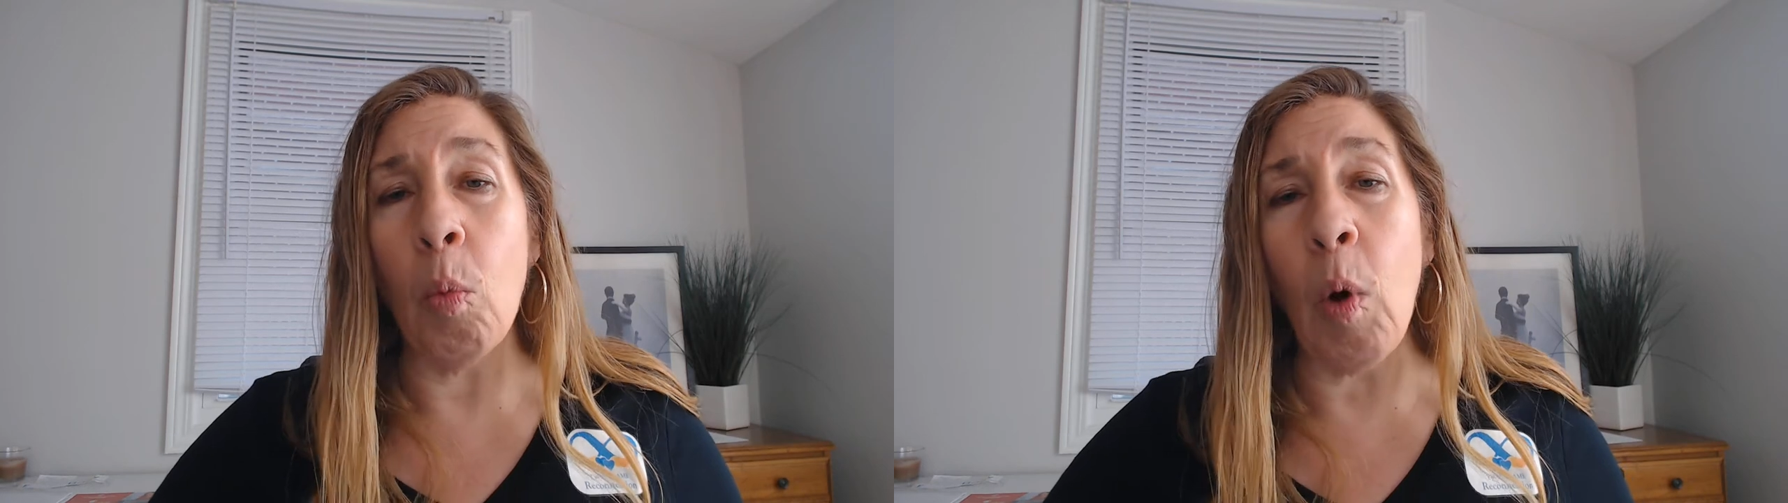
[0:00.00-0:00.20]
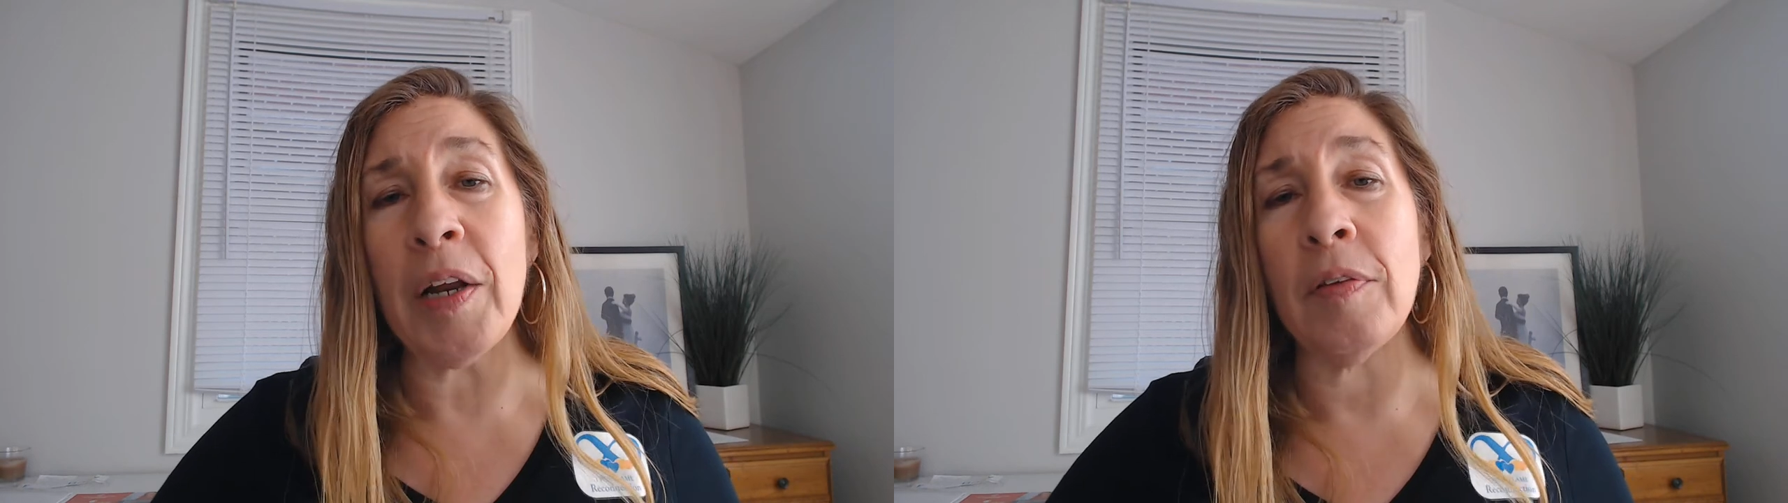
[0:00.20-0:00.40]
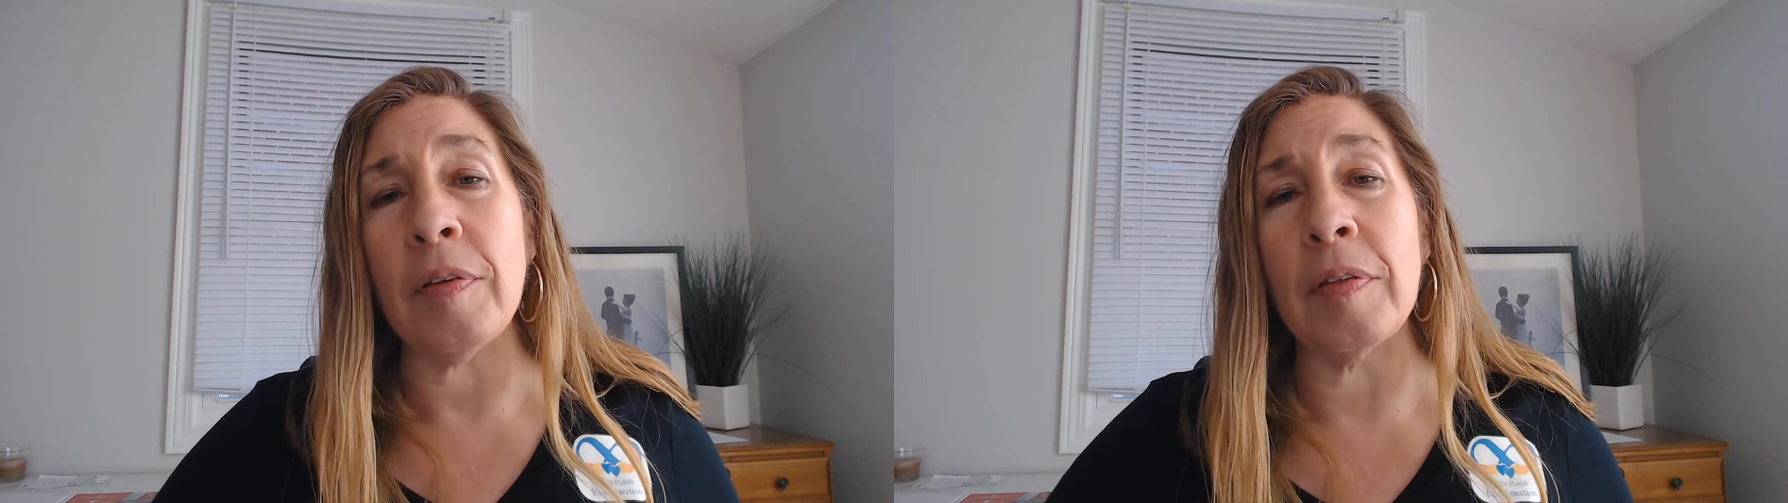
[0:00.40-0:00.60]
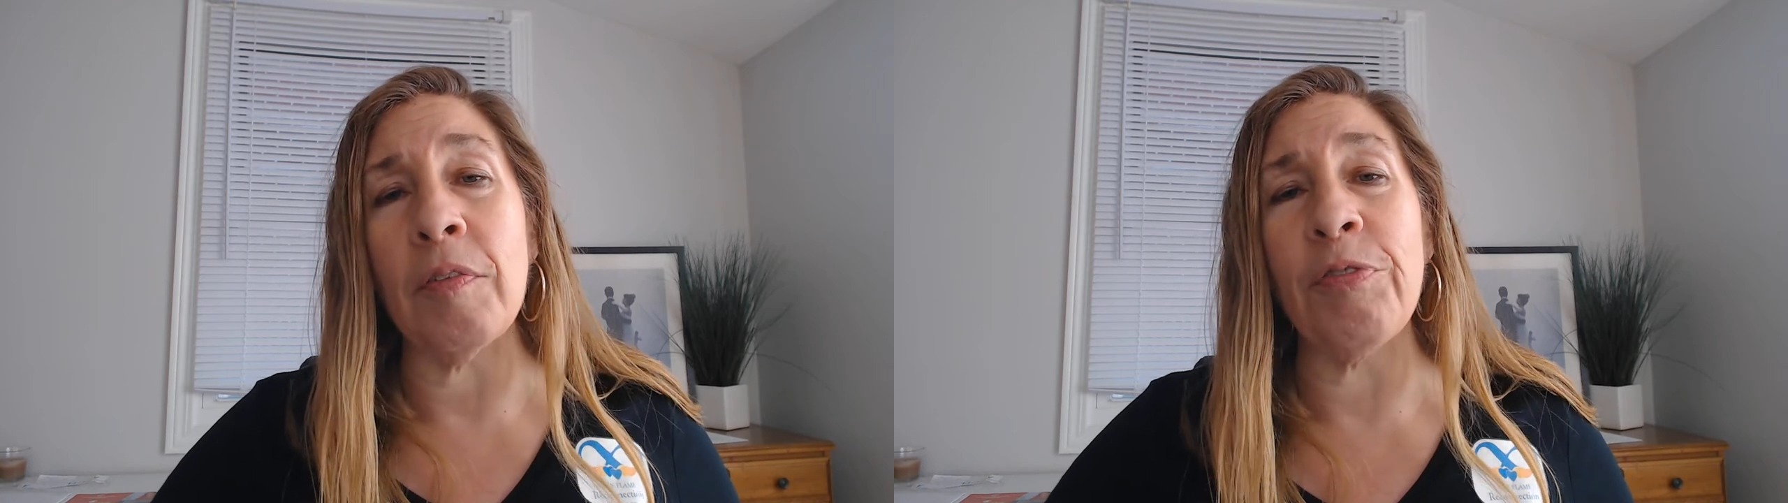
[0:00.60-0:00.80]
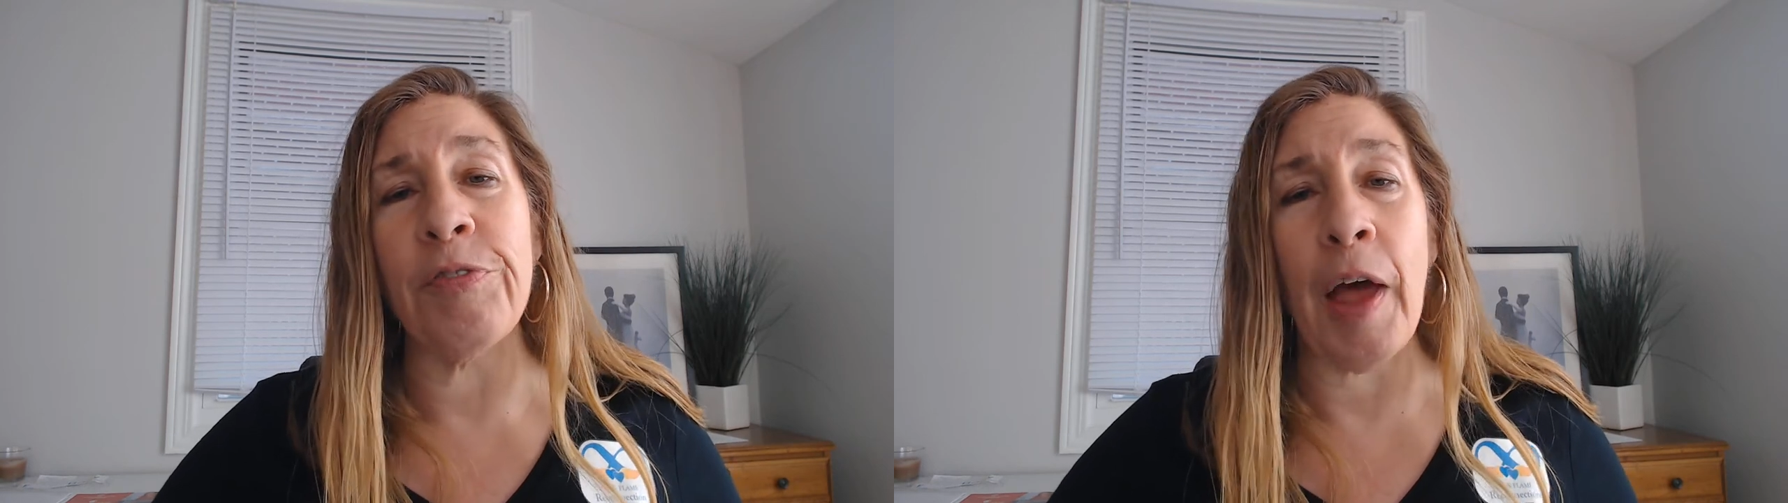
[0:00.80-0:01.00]
What does
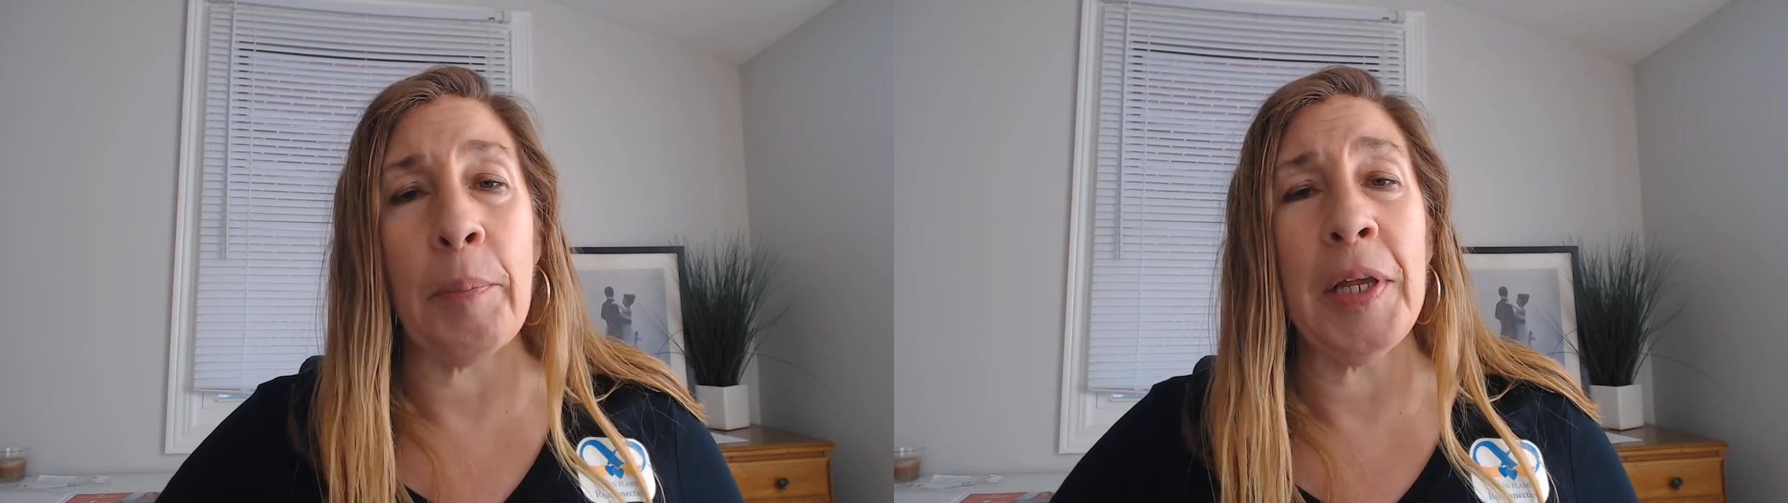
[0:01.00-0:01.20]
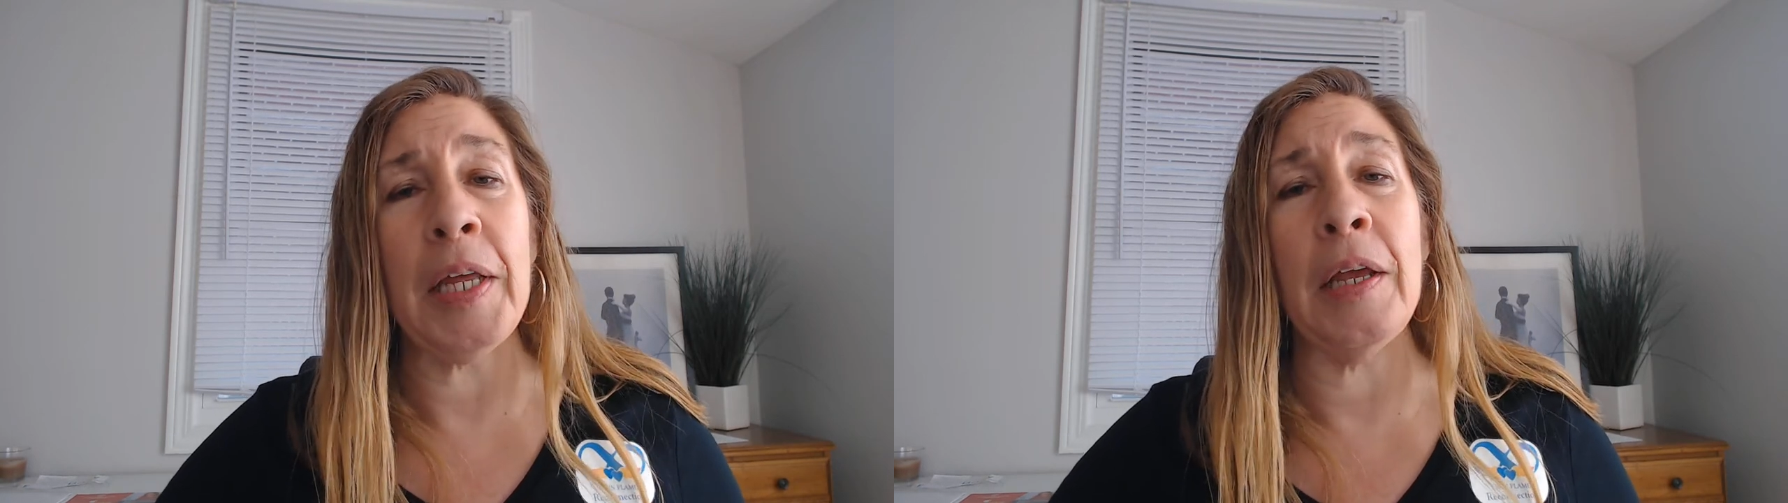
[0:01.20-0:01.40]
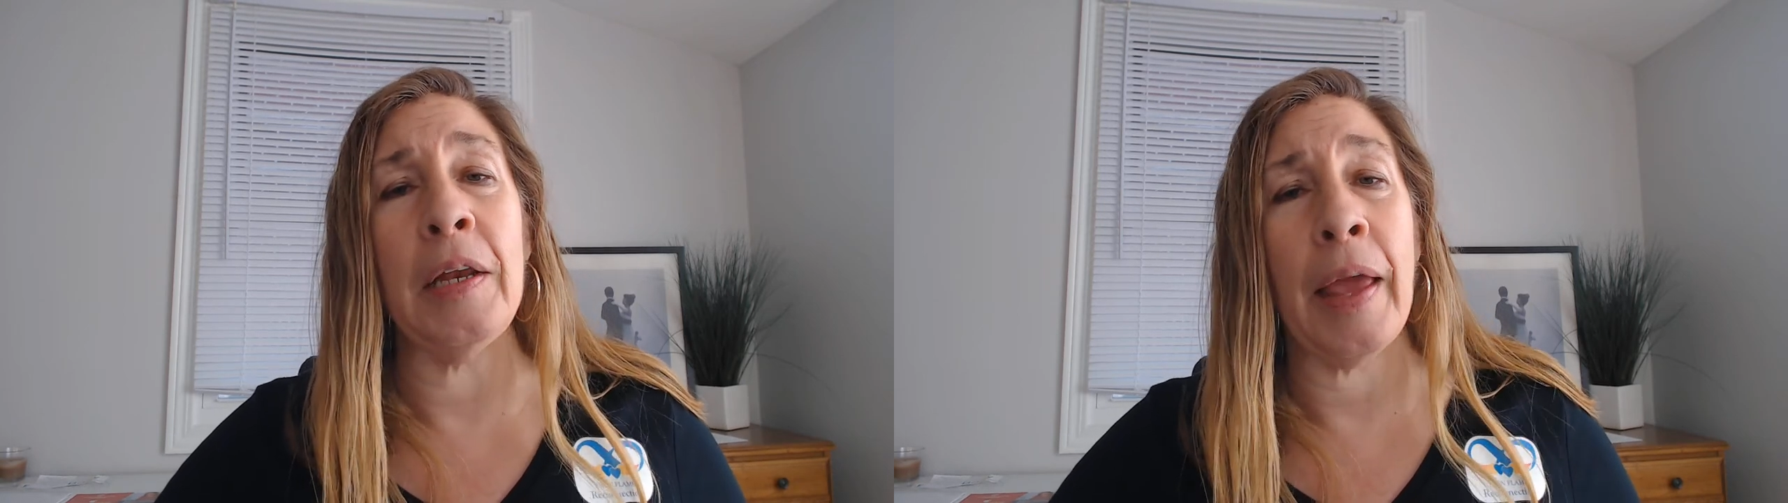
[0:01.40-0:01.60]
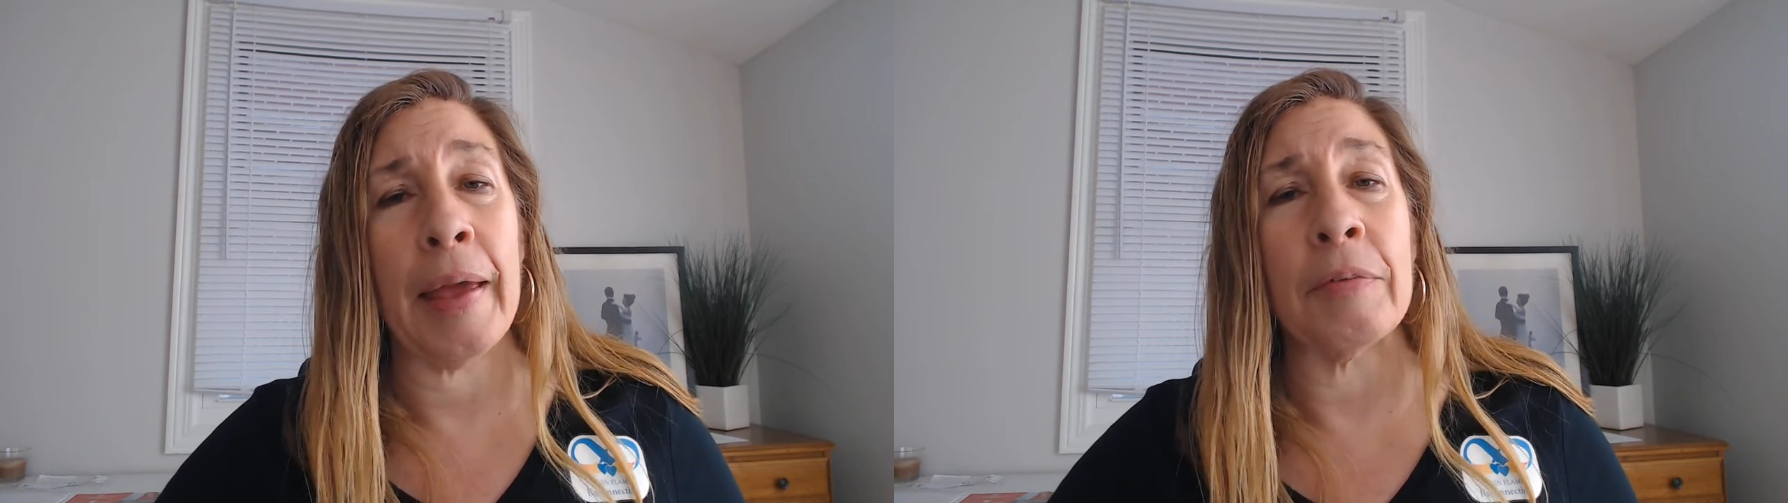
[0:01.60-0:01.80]
the feminine